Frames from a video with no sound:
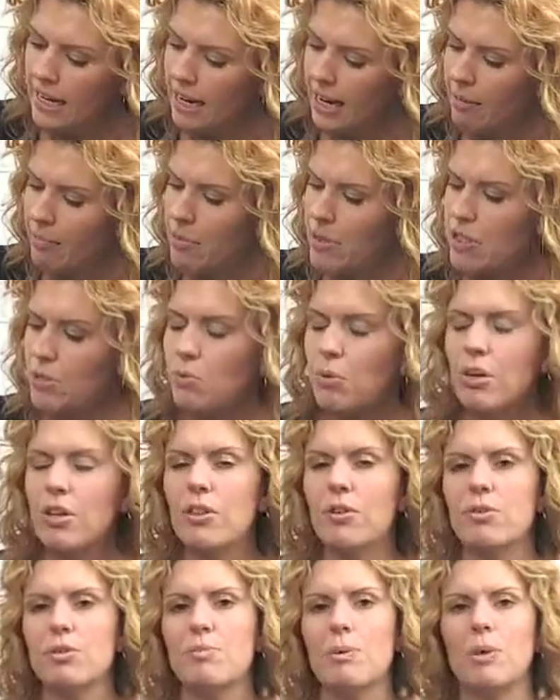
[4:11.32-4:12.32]
Um, this is one
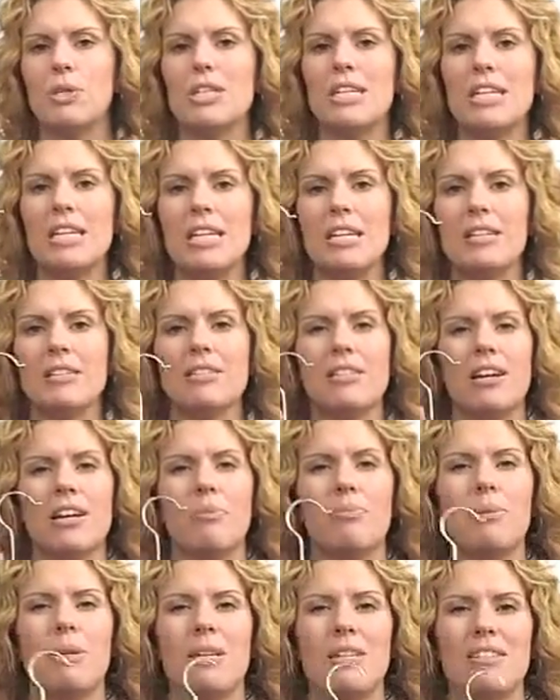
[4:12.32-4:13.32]
of those boutique
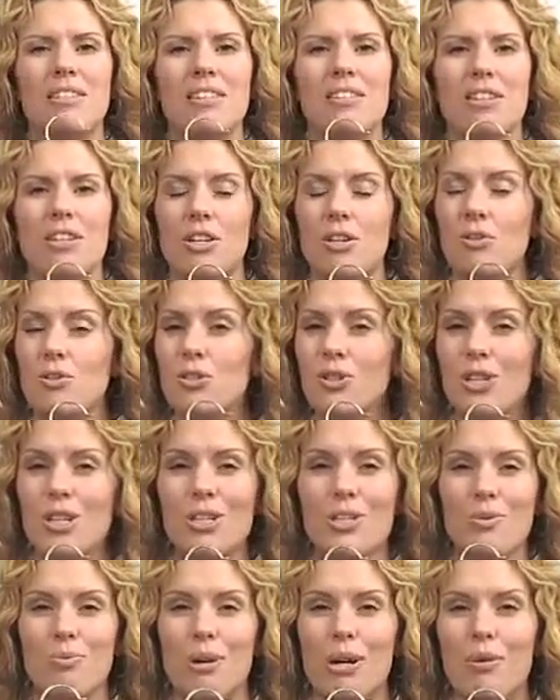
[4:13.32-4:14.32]
style pieces that you
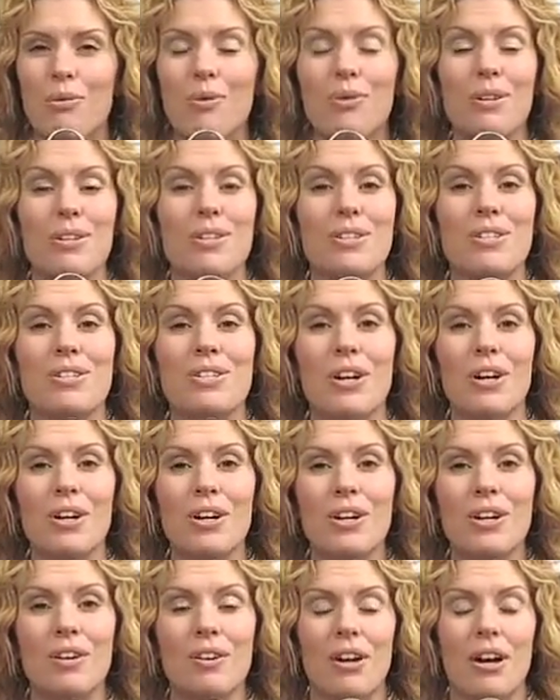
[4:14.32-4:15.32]
just wear with a
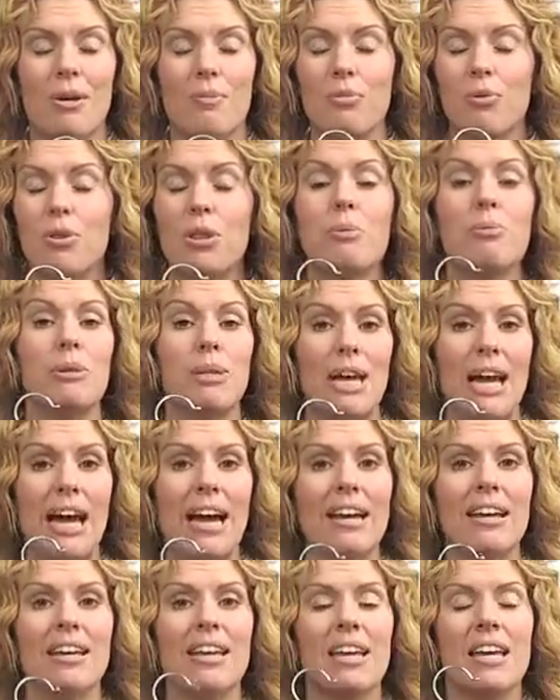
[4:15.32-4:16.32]
dark, um, with a
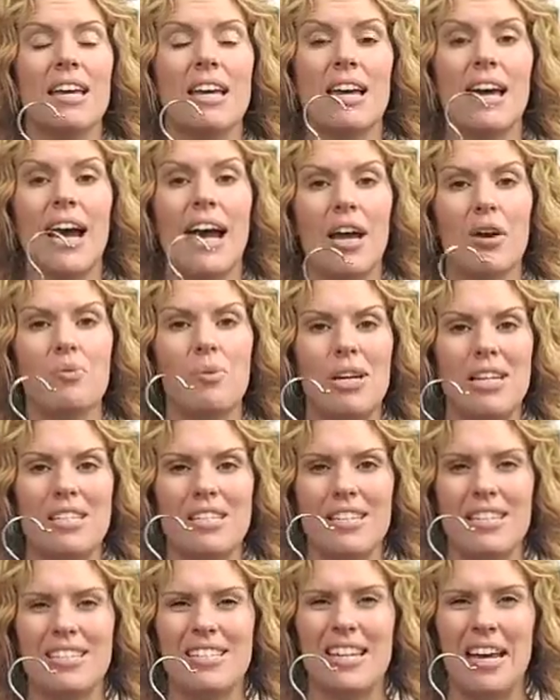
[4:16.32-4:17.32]
black
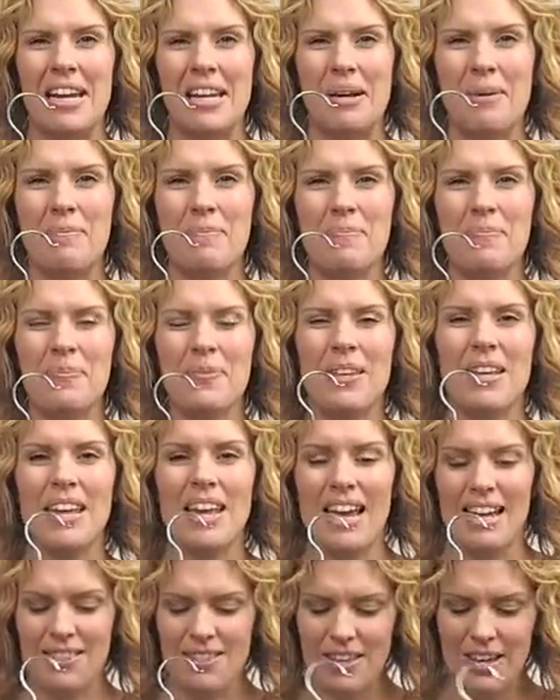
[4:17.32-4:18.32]
high-waisted denim,
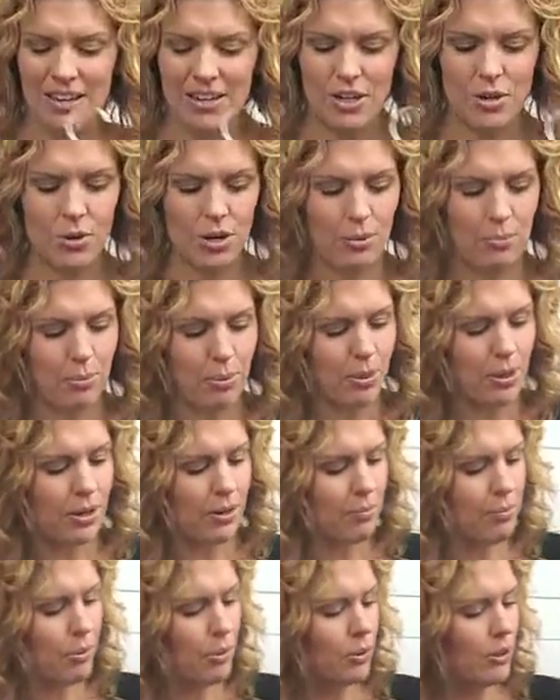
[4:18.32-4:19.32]
and then you can
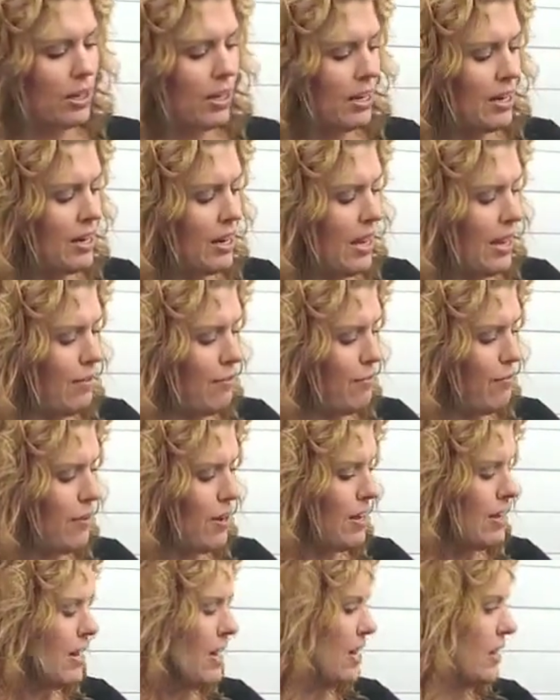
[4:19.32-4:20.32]
put pull in a
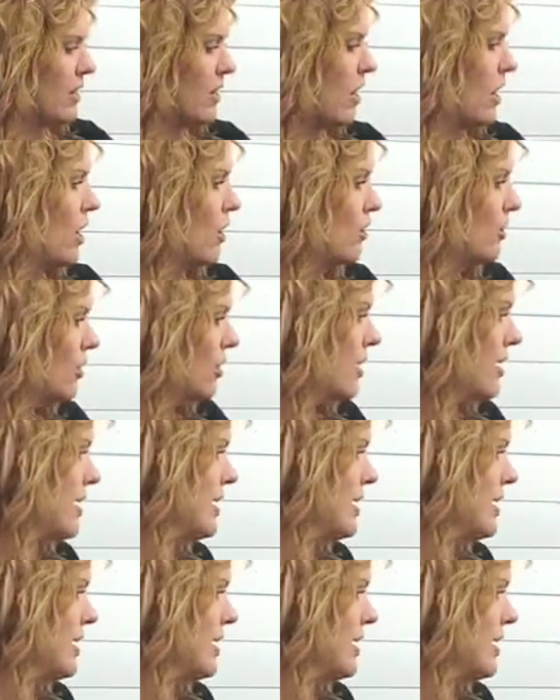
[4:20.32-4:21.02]
fun colored